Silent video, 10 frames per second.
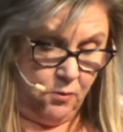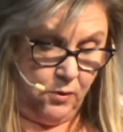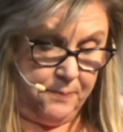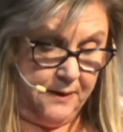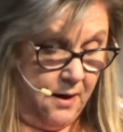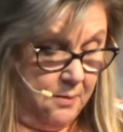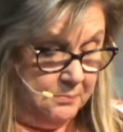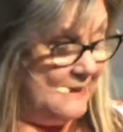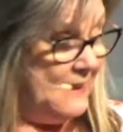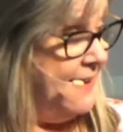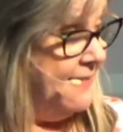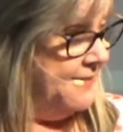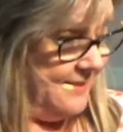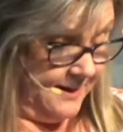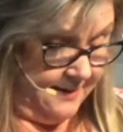or become
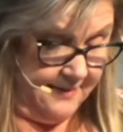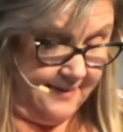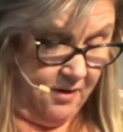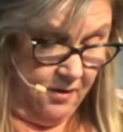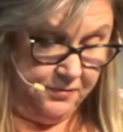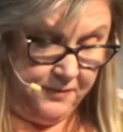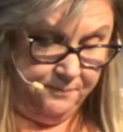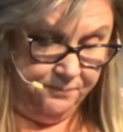less than itself.